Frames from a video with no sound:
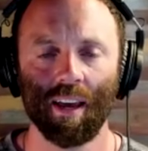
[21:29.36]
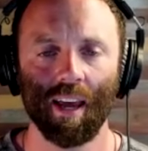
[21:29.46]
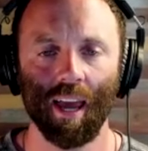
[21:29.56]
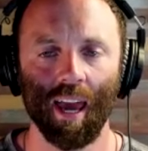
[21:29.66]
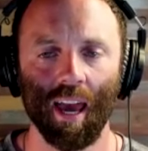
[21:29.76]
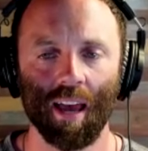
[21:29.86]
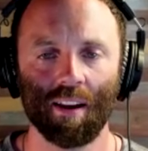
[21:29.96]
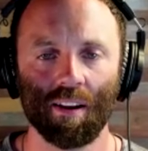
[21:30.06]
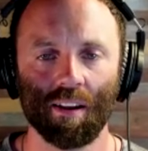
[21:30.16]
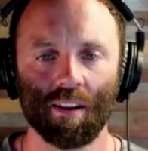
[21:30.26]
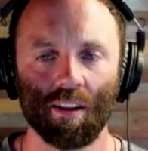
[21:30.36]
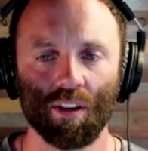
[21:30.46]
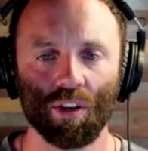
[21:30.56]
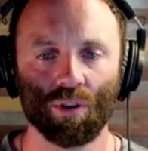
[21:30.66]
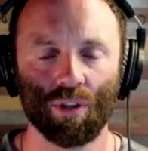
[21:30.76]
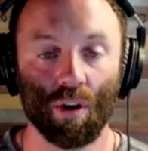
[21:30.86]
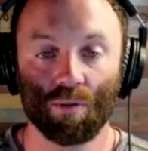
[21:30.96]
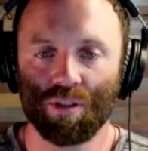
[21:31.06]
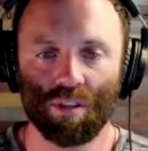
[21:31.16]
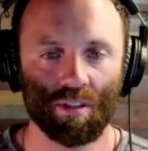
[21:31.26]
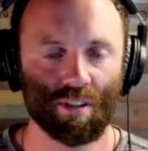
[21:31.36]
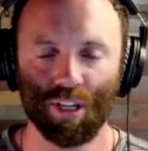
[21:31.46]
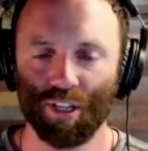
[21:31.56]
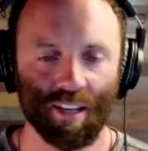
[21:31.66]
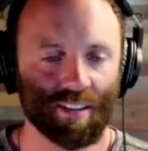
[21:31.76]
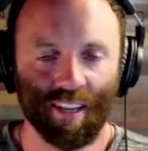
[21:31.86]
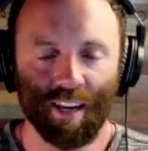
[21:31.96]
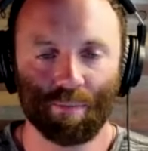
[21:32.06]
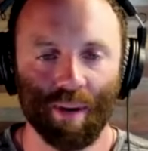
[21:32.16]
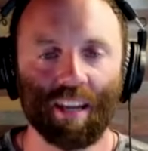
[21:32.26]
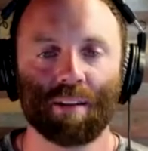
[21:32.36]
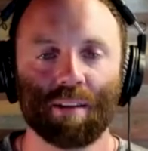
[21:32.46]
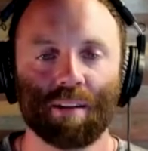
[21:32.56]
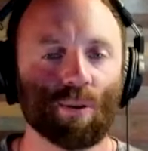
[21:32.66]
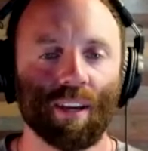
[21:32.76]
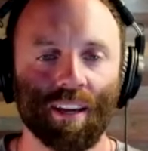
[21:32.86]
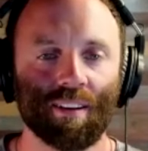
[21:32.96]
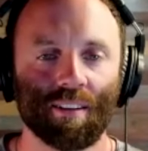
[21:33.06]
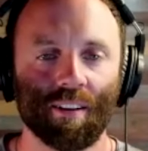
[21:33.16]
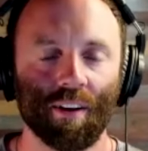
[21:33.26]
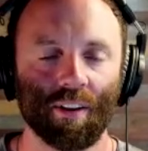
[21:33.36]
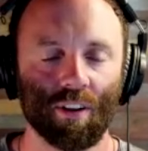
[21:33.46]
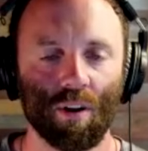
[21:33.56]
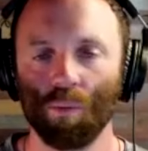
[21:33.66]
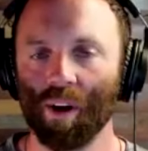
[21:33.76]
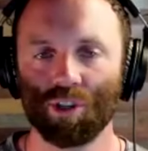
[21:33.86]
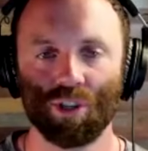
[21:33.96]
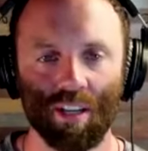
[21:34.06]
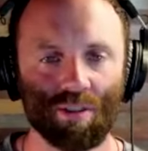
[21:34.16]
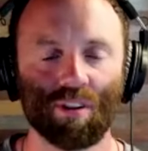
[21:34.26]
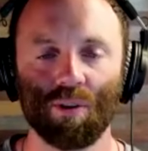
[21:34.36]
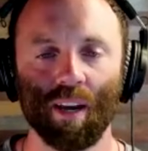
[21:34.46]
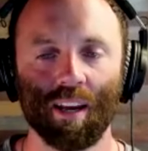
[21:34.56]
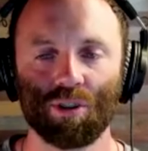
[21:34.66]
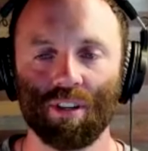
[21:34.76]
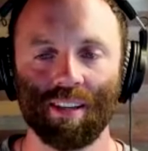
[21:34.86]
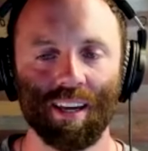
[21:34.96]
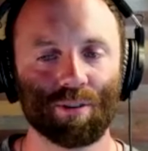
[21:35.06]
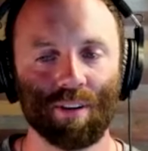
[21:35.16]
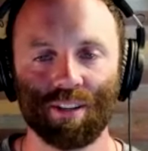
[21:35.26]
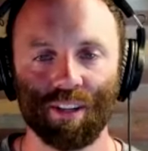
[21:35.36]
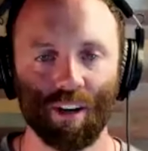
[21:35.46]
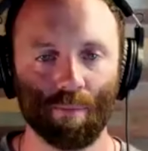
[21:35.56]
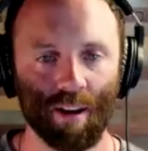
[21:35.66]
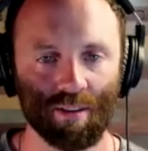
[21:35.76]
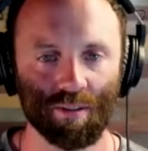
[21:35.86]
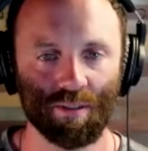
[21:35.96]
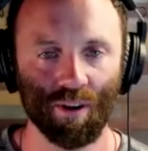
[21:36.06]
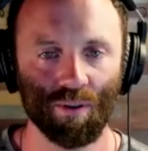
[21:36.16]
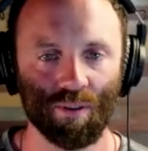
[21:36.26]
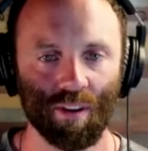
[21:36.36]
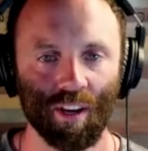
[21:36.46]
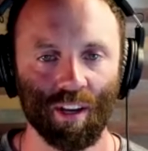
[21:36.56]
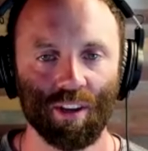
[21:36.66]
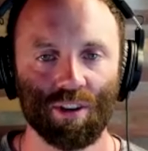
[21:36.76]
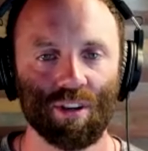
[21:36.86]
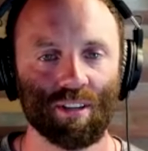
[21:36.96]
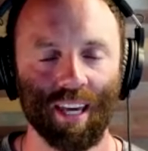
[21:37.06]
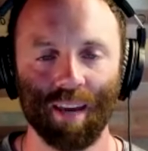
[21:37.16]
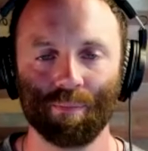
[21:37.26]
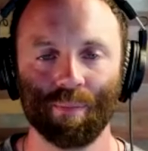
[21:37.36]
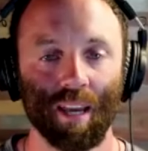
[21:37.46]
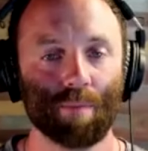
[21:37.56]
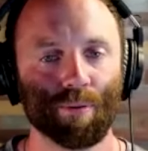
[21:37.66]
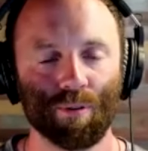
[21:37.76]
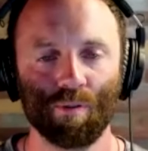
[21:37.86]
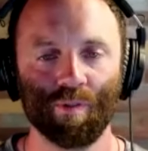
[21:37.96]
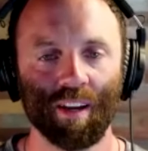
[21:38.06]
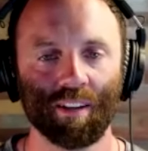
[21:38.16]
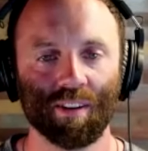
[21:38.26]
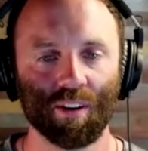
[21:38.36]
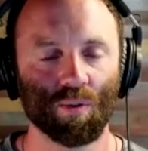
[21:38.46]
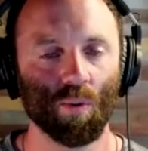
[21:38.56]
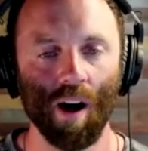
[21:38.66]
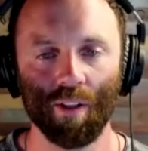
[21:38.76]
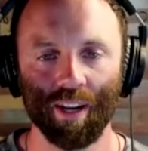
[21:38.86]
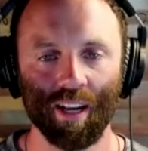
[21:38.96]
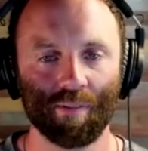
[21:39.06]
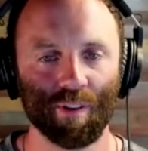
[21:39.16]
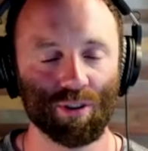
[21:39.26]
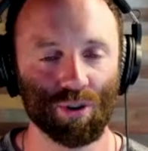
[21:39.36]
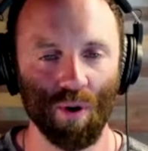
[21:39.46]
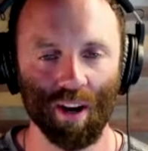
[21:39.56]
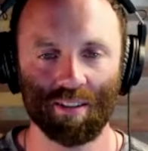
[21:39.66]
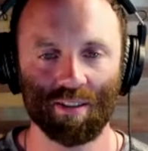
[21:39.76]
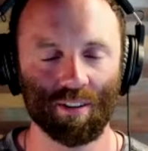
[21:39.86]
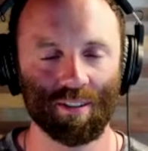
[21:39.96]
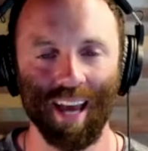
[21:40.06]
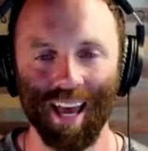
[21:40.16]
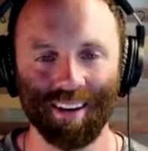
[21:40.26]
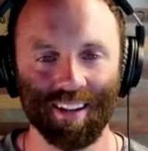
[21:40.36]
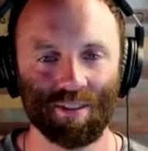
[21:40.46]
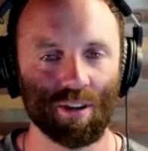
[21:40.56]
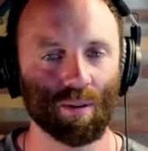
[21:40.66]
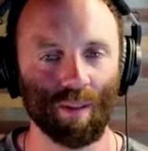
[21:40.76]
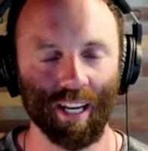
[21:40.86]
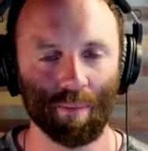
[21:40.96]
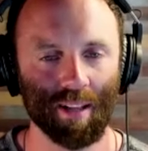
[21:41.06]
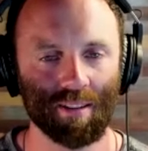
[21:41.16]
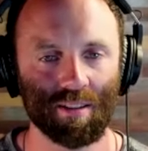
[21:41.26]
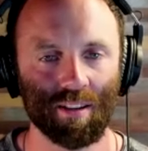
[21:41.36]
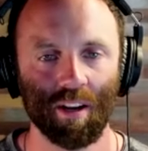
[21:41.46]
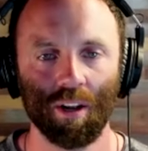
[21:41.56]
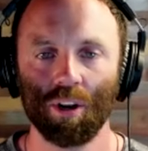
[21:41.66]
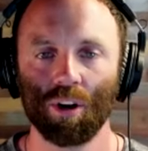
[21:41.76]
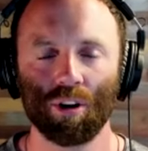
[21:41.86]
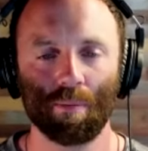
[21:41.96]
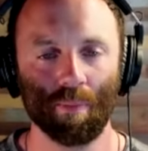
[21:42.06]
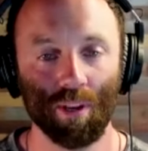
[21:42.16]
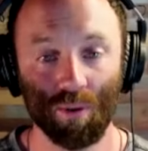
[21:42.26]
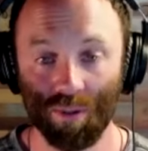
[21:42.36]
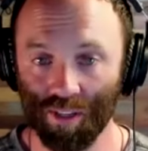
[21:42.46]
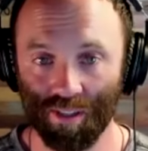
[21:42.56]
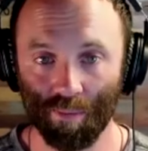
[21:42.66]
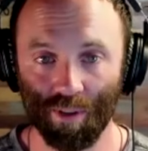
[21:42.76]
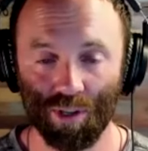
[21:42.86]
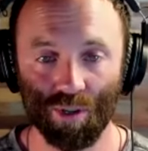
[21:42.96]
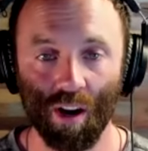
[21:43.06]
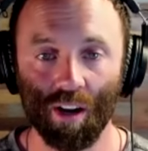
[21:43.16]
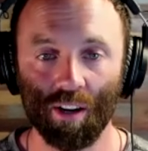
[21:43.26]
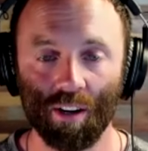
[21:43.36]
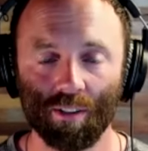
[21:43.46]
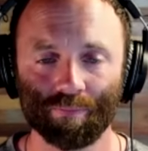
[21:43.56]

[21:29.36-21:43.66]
And she doesn't get big and bulky. What she's doing is she's increasing her muscle tone. She's improving the quality of her joints, her tendons, her ligaments. Her immune system is stronger.